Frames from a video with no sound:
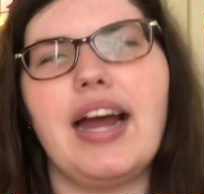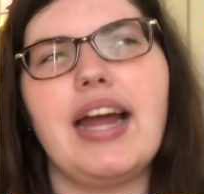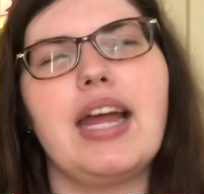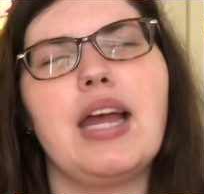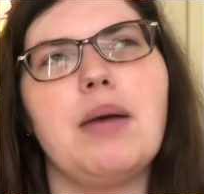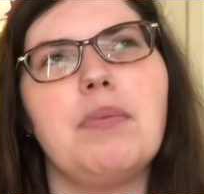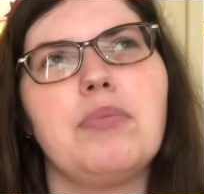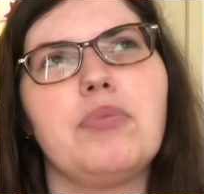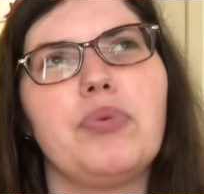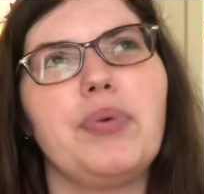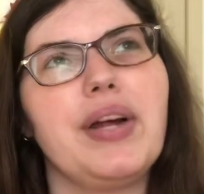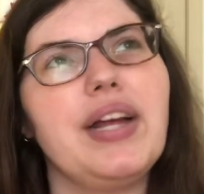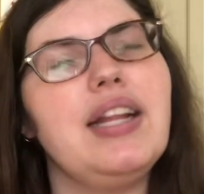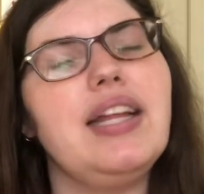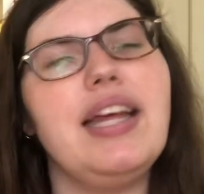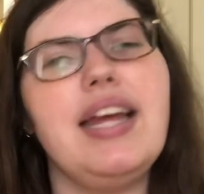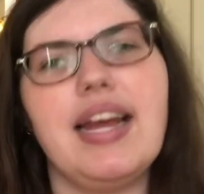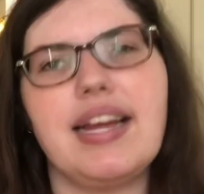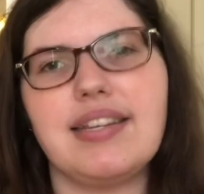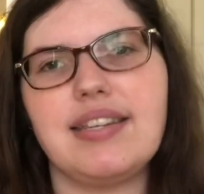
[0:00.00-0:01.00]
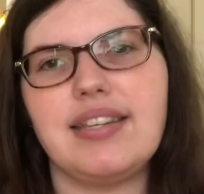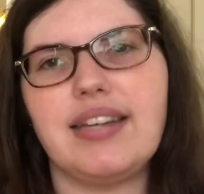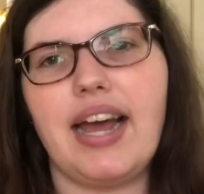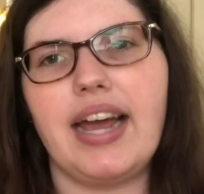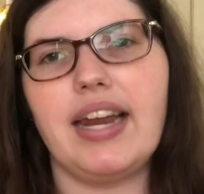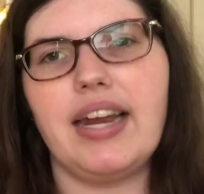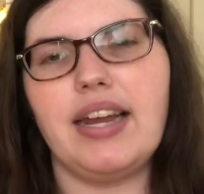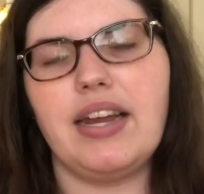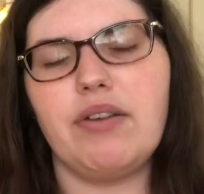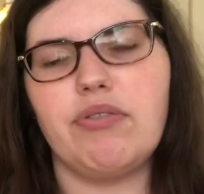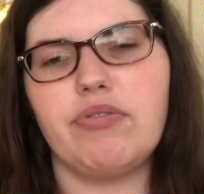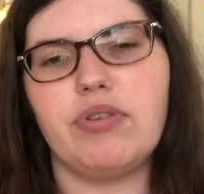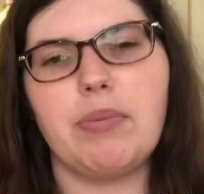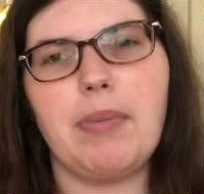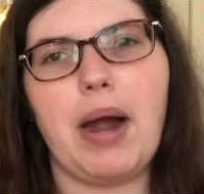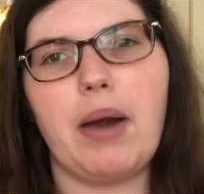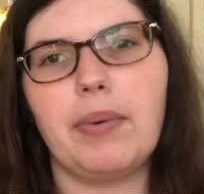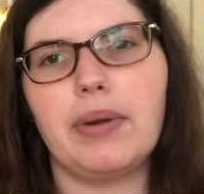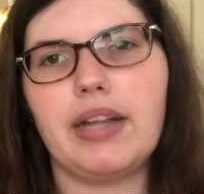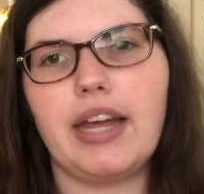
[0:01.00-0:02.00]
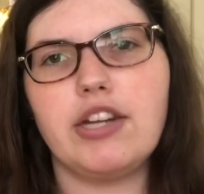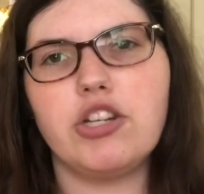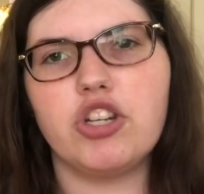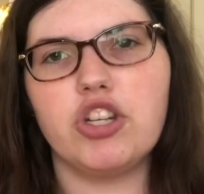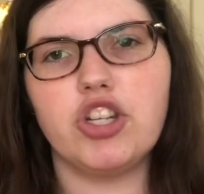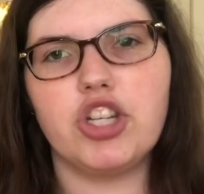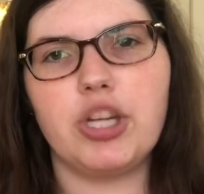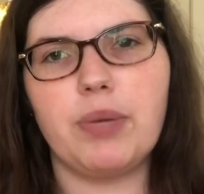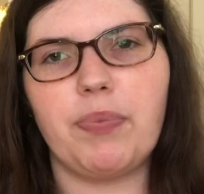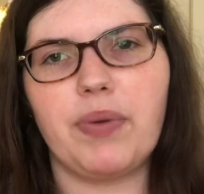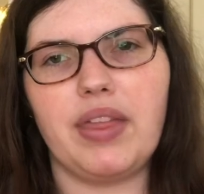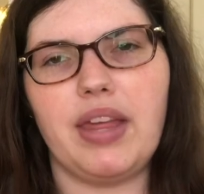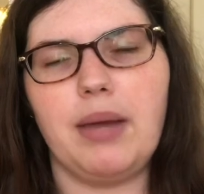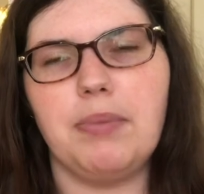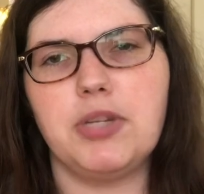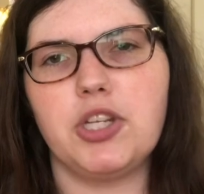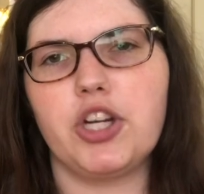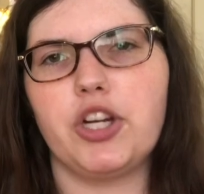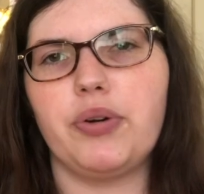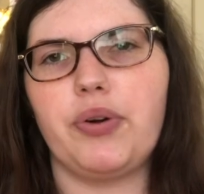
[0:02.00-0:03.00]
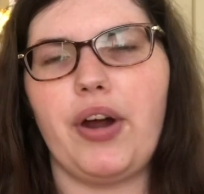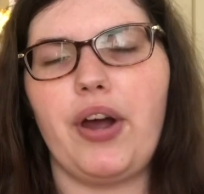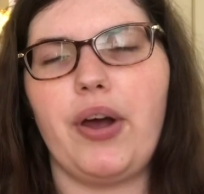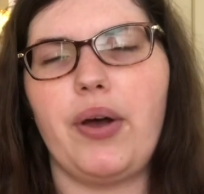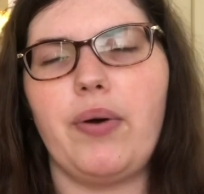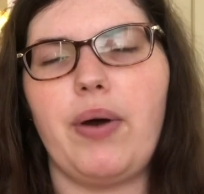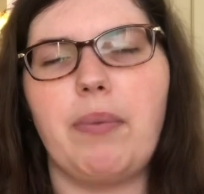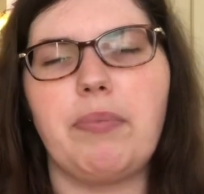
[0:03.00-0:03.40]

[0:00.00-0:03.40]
I am really excited for my relationship with him to grow.